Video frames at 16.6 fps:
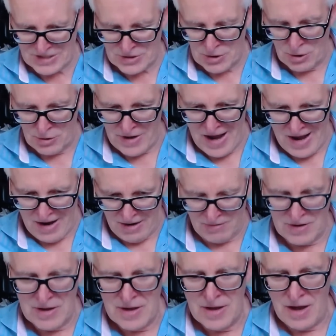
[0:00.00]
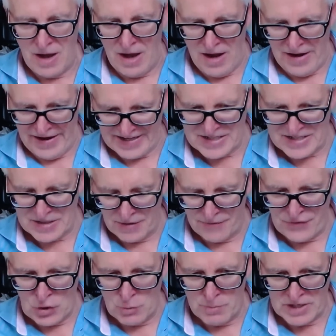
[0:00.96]
it's not now. Uh, it's in a
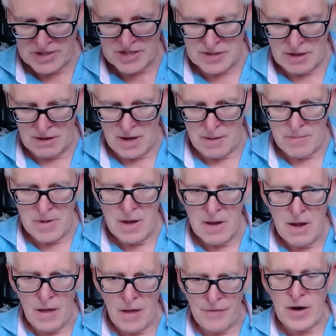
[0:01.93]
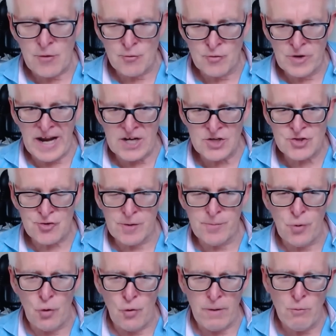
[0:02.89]
few months' time. And that re-entry
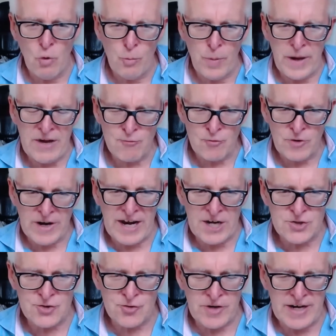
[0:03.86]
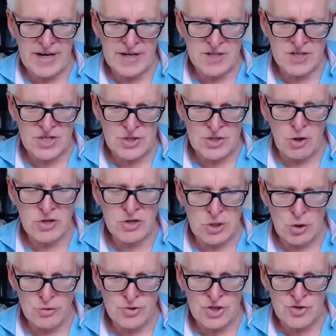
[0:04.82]
point will be re-entry into stocks,
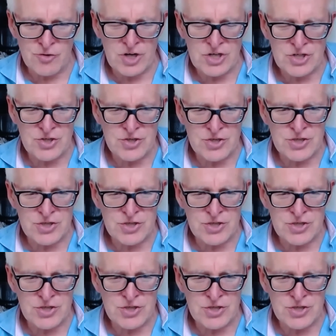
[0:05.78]
long duration